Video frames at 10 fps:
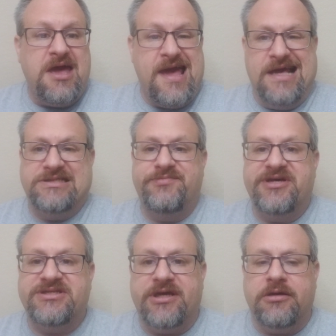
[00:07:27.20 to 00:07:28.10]
is
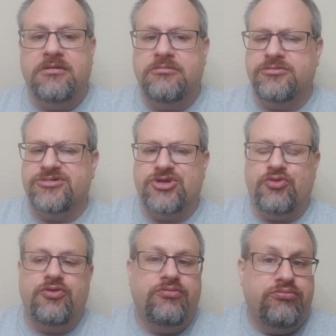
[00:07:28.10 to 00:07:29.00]
missing? So
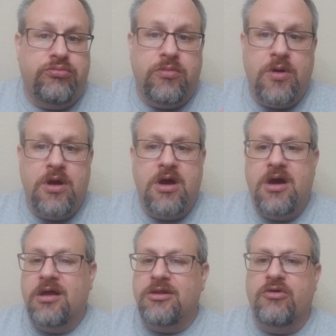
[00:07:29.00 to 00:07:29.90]

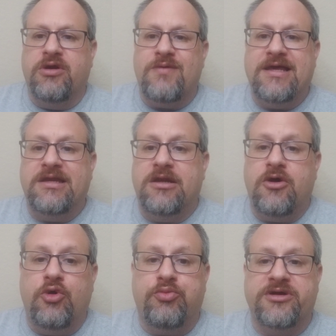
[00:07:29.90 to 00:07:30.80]
Logan and Reagan didn't
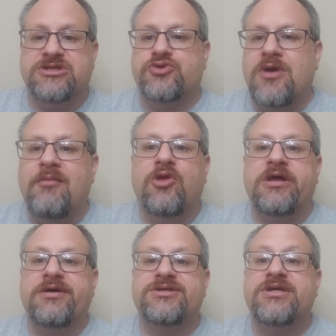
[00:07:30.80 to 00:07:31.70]
know who Prince
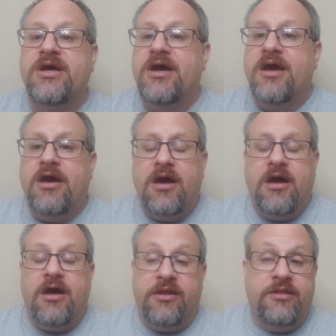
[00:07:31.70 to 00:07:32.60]
Thrommel is.
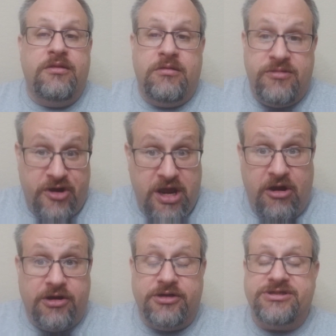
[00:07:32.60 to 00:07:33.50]
Their
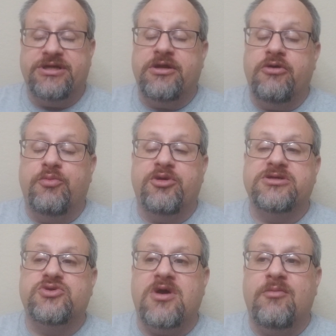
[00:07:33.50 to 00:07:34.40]
characters didn't know who
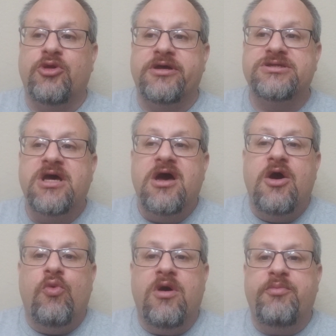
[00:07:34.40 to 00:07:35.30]
Prince Thrommel is.
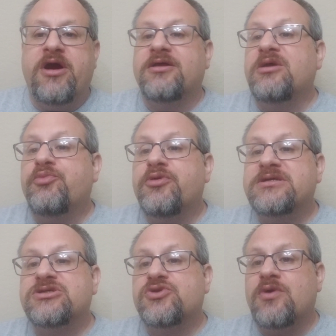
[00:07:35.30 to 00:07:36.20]
Well, apparently
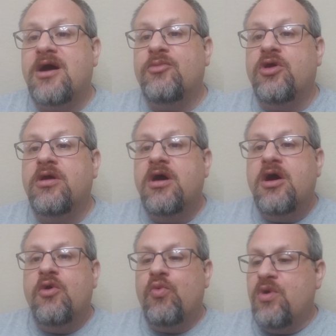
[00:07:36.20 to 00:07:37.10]
Prince Thrommel
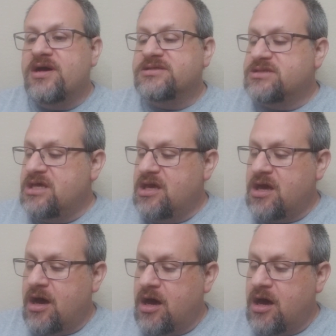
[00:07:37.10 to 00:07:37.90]
was the